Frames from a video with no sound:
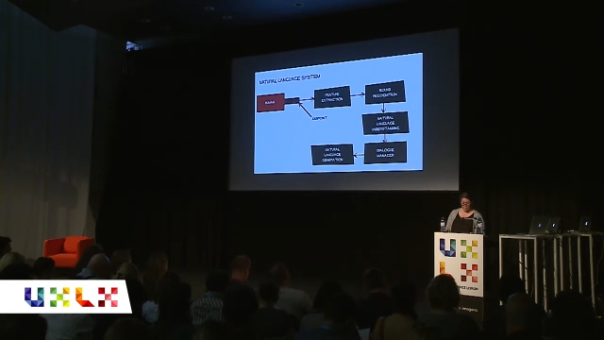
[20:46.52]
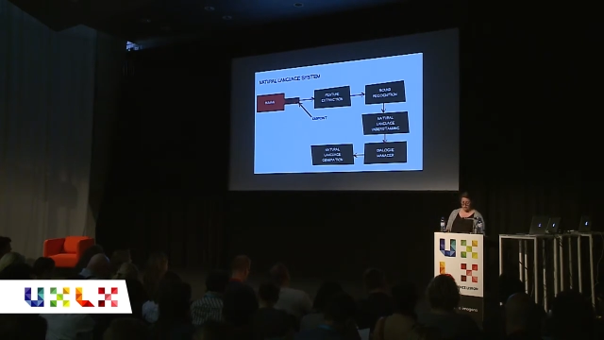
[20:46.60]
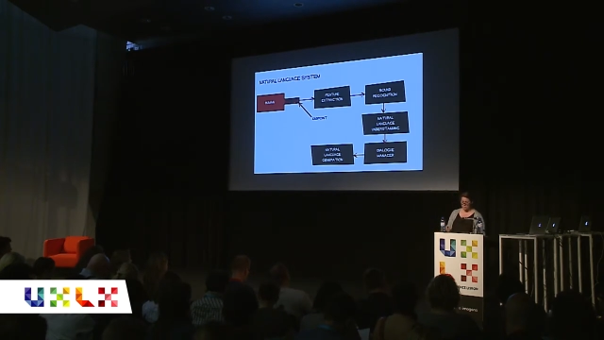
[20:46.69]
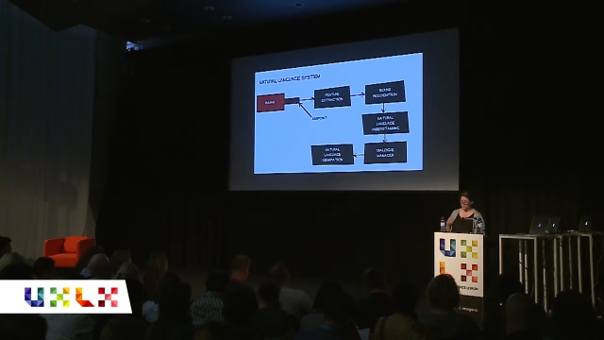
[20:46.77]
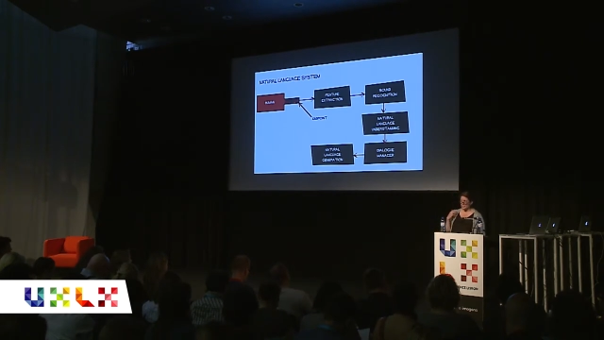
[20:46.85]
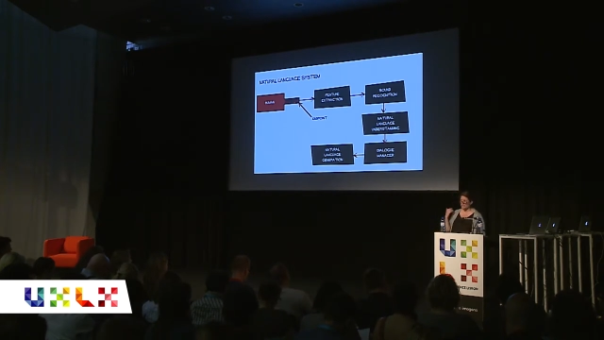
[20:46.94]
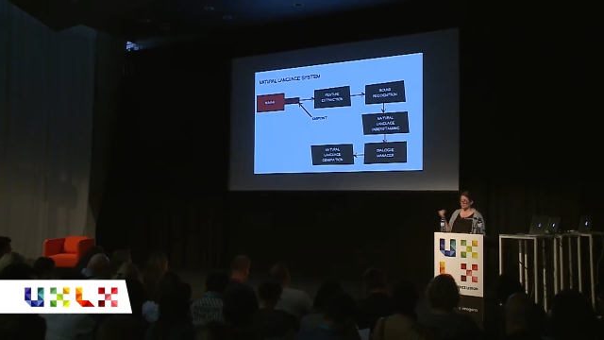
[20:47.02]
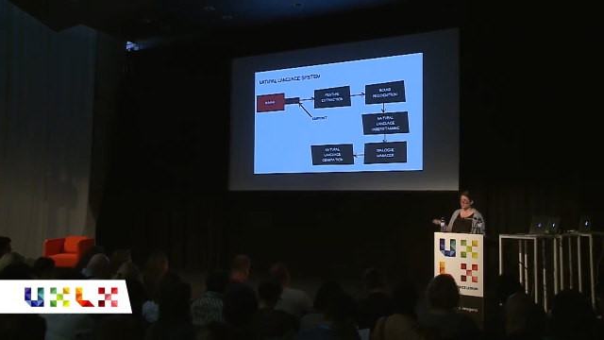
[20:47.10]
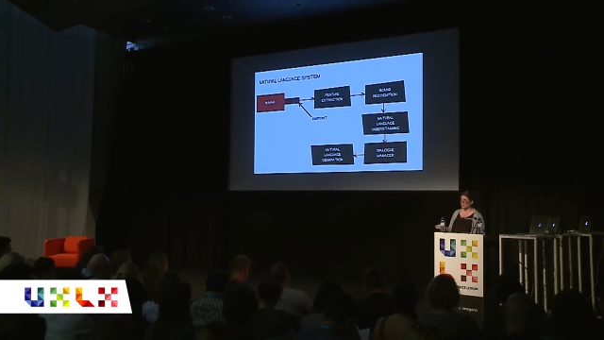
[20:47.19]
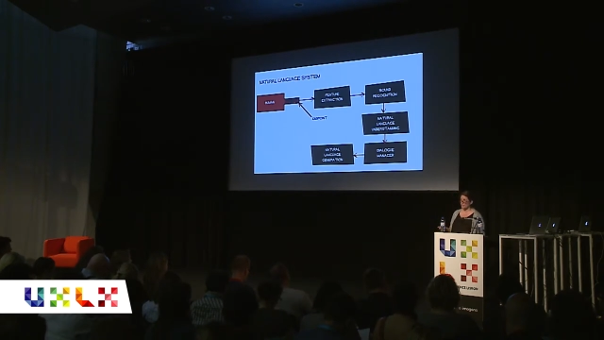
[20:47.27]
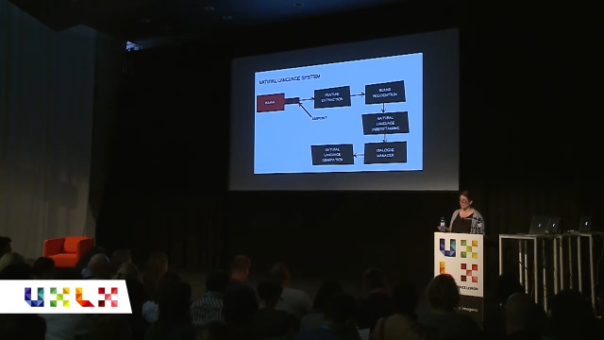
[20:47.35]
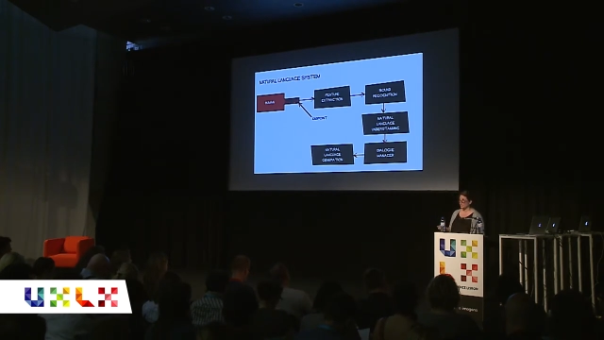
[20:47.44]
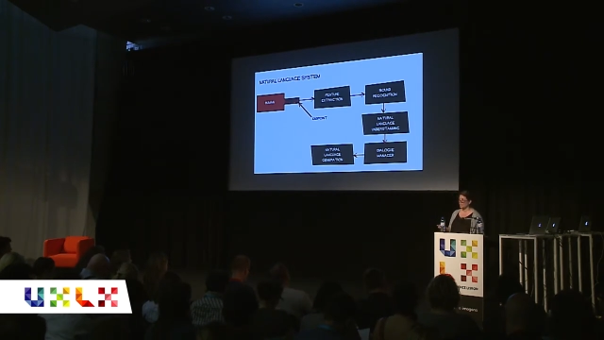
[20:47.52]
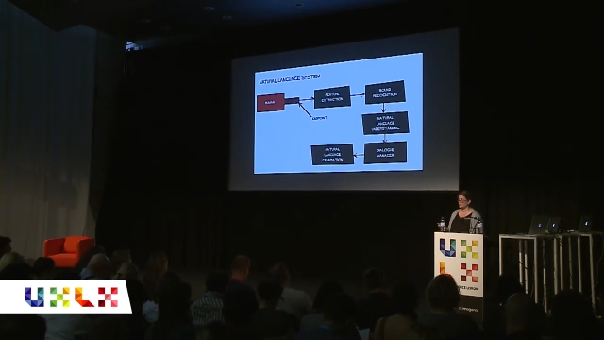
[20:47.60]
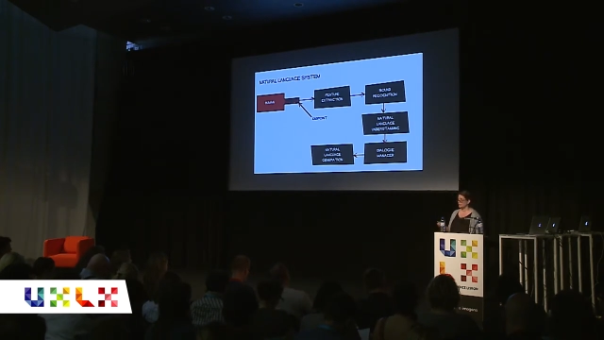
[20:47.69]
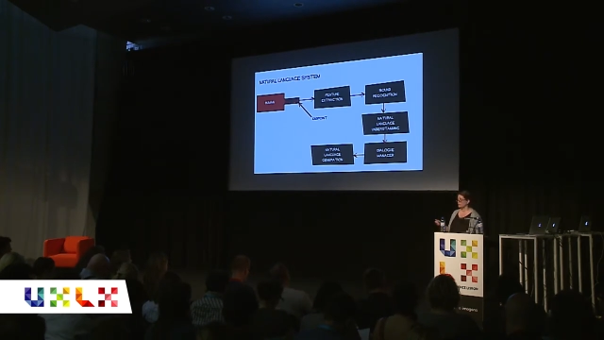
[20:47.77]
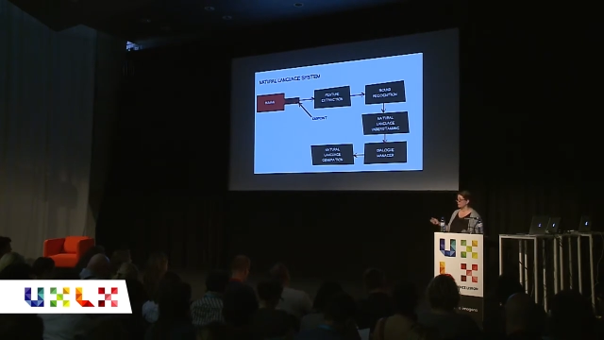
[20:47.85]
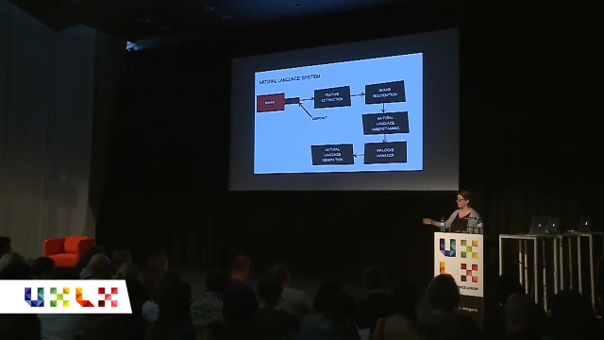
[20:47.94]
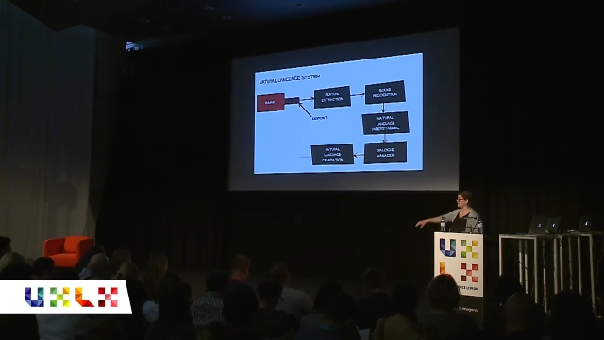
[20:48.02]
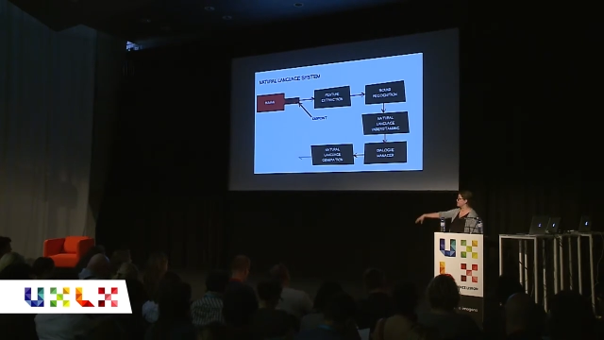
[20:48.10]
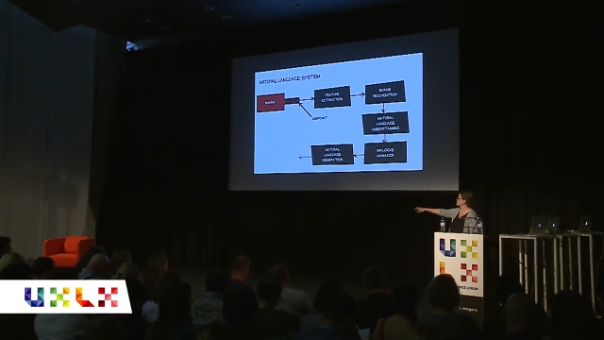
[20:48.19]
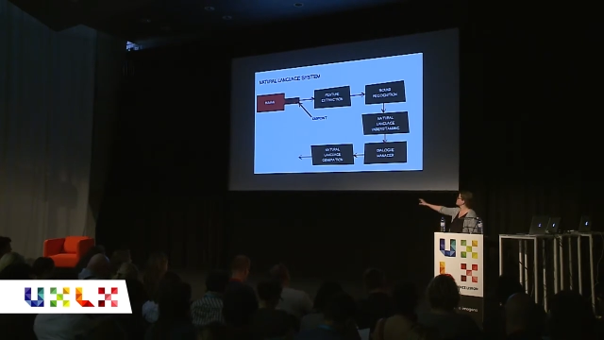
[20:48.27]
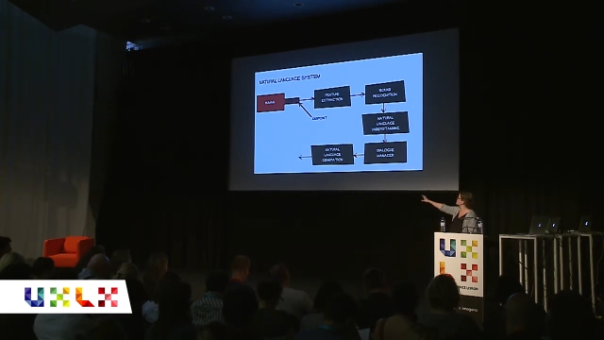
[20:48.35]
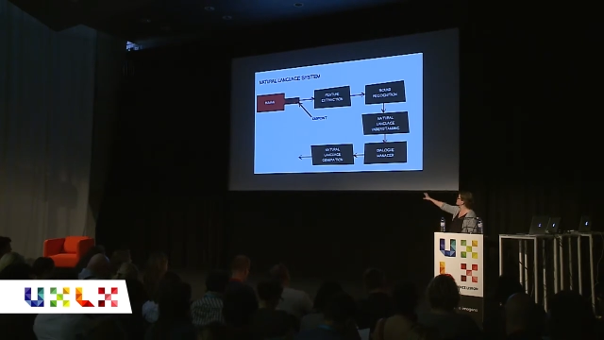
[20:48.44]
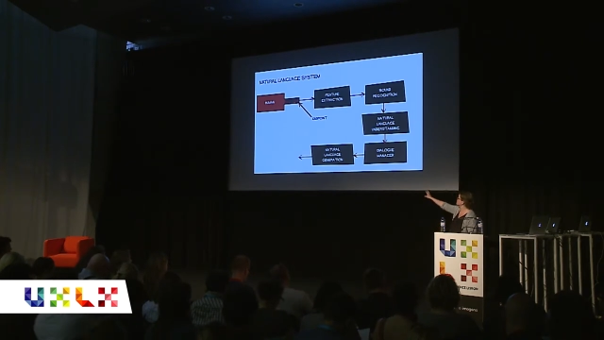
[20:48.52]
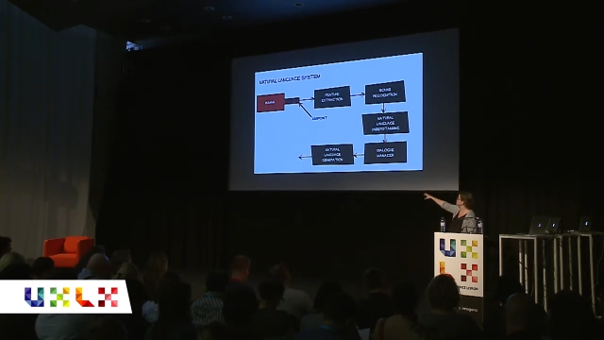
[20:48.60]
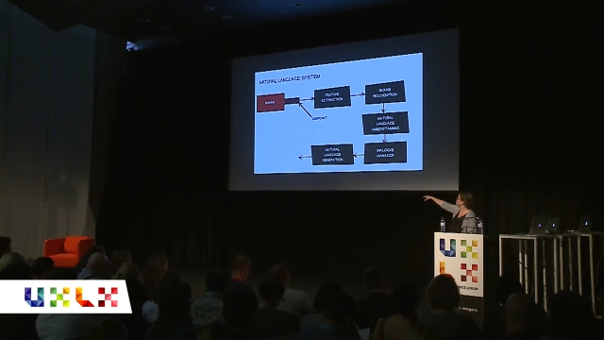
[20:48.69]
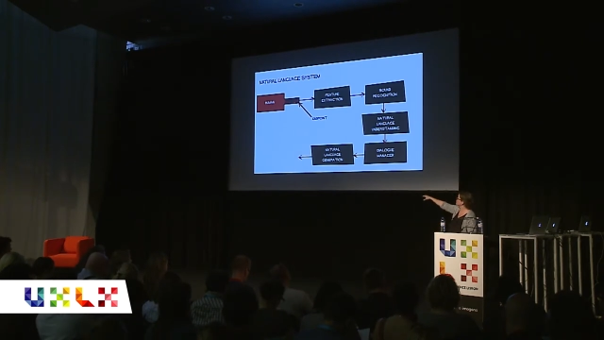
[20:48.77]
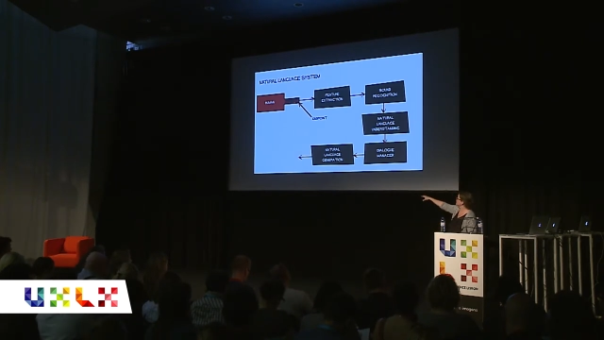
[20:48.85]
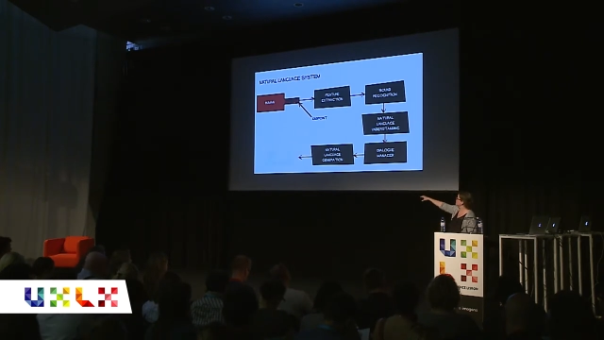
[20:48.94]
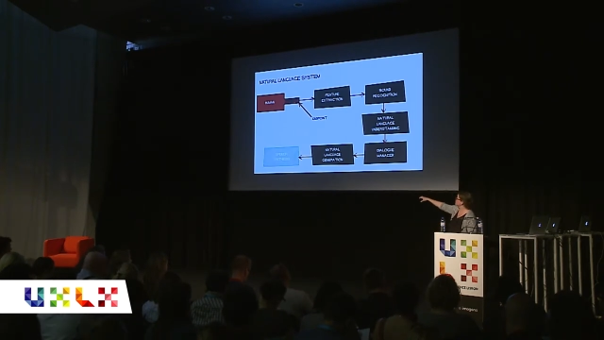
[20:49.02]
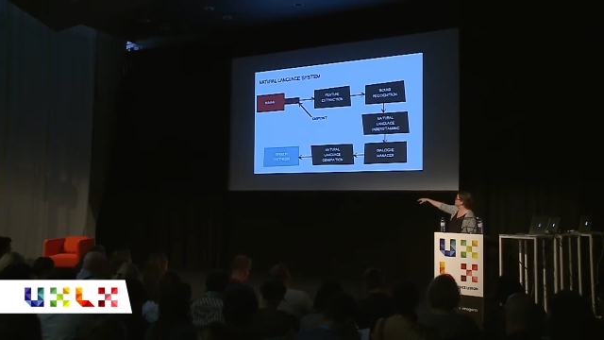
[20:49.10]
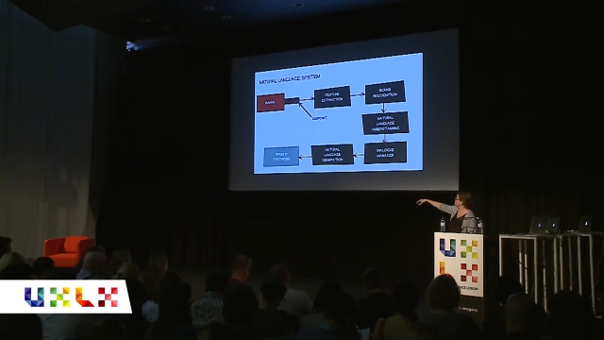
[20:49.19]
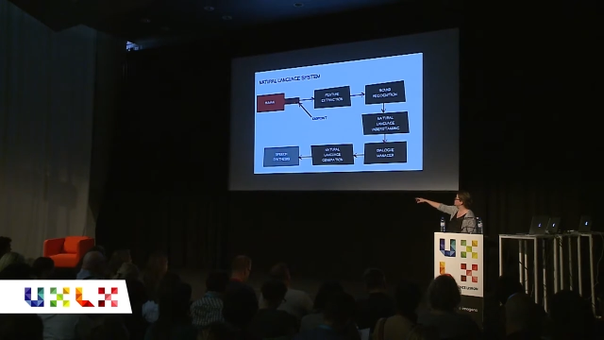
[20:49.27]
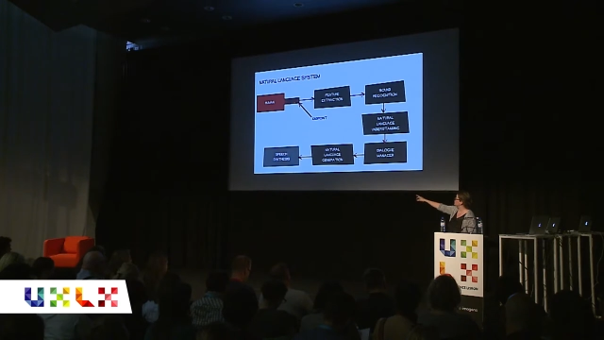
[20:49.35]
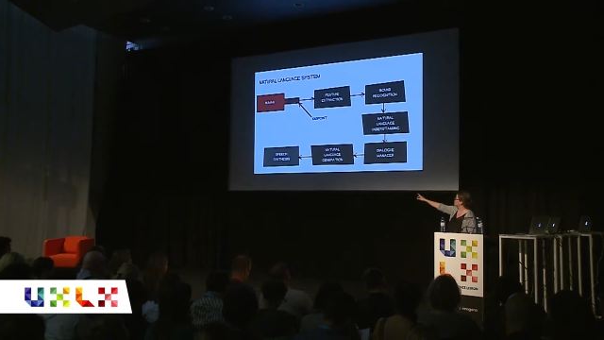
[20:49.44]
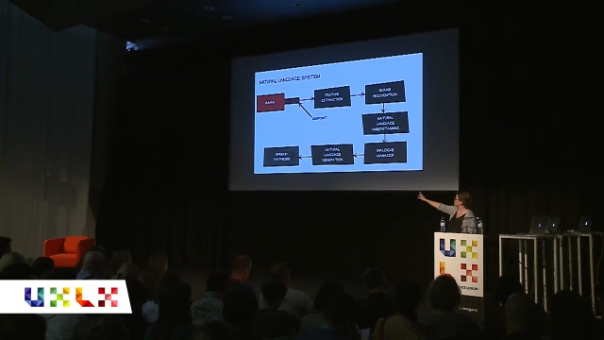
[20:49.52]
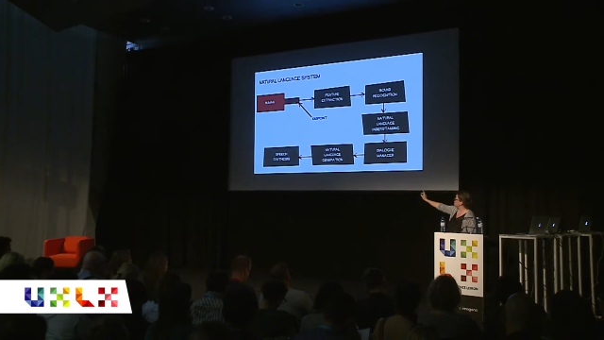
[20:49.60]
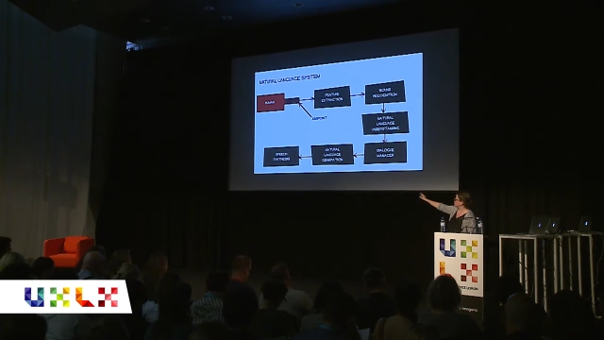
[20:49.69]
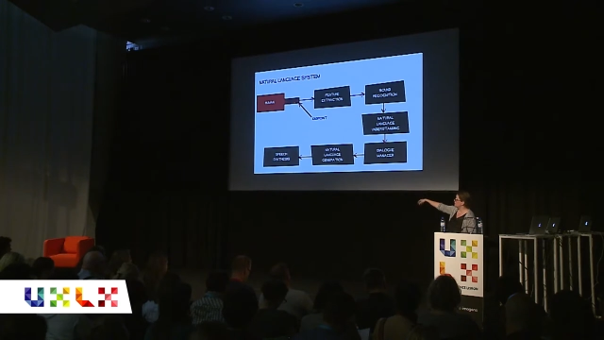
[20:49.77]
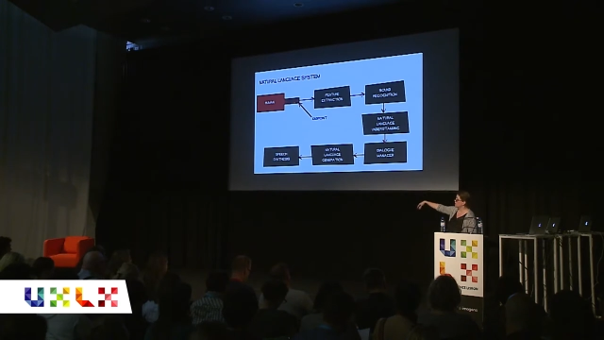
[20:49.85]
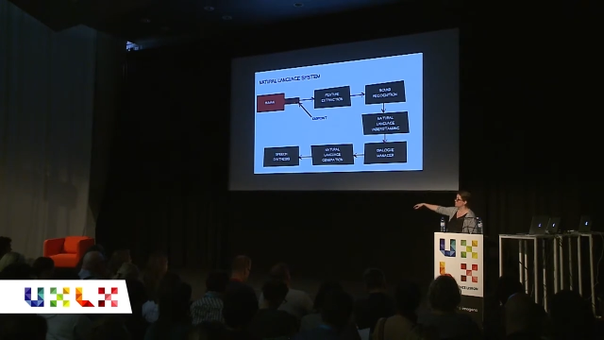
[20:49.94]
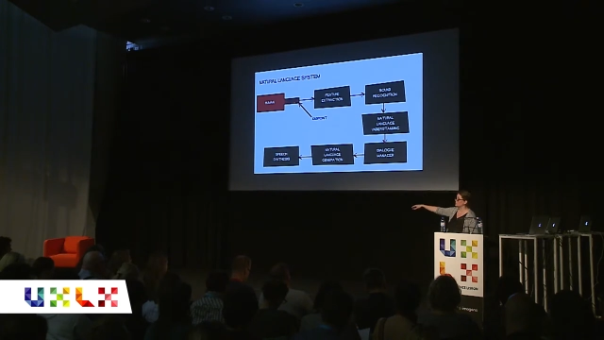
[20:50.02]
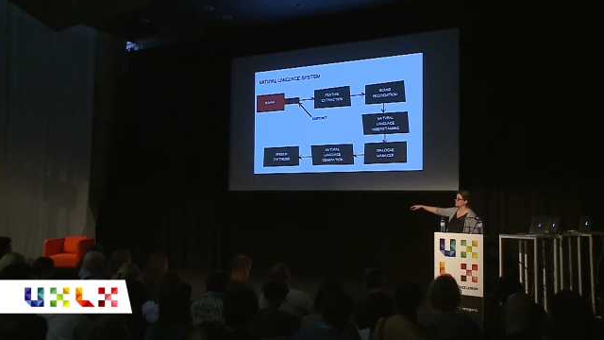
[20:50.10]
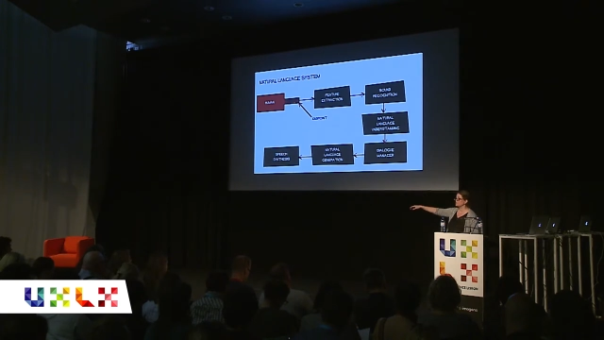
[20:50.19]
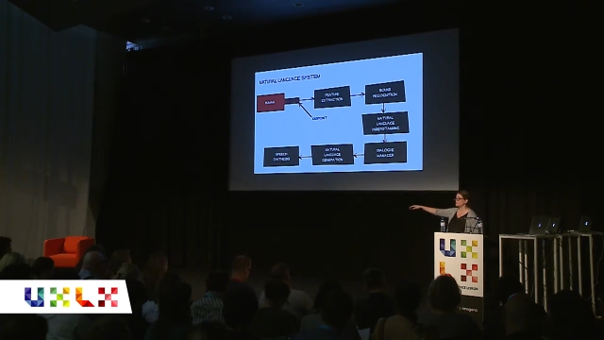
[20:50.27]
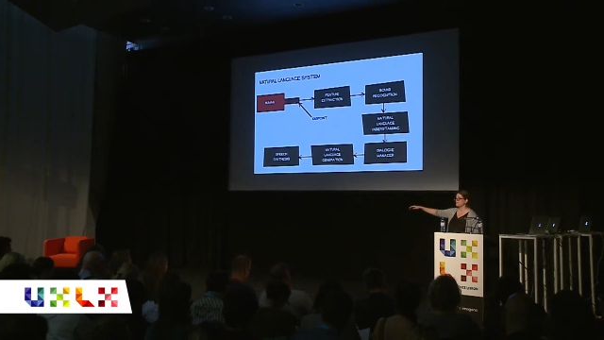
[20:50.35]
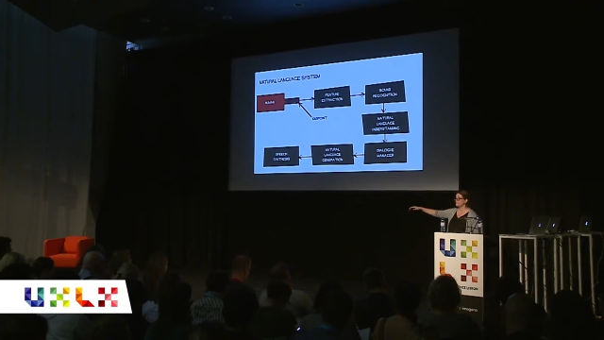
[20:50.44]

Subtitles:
[unreadable: no face in view]